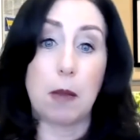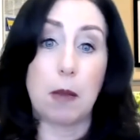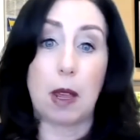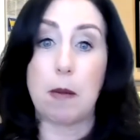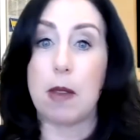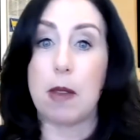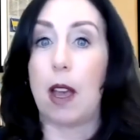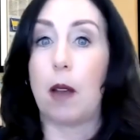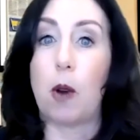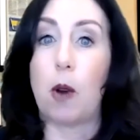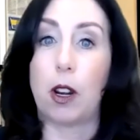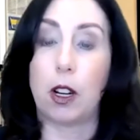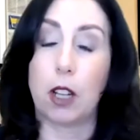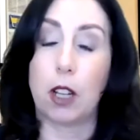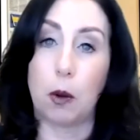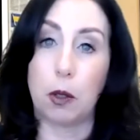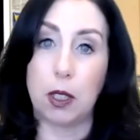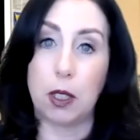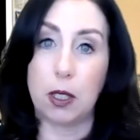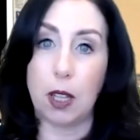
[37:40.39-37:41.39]
Maybe I want to
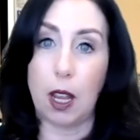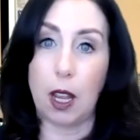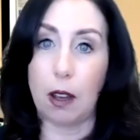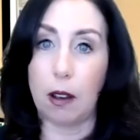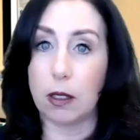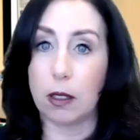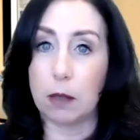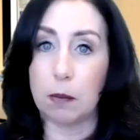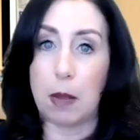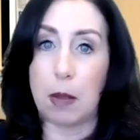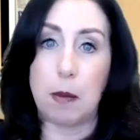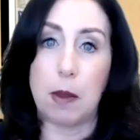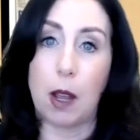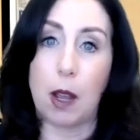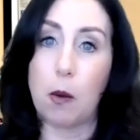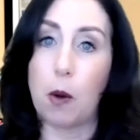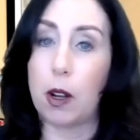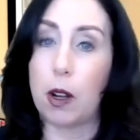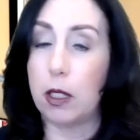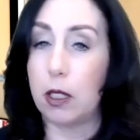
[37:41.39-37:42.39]
go into sales. Maybe
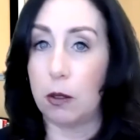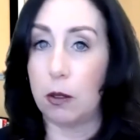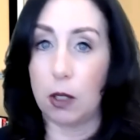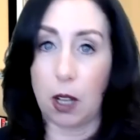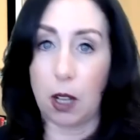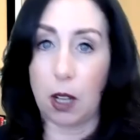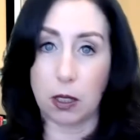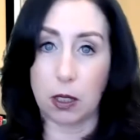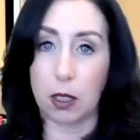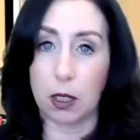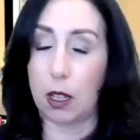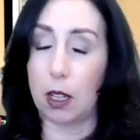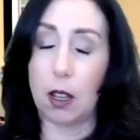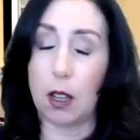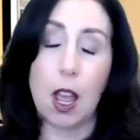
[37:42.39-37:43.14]
I want to do in cust.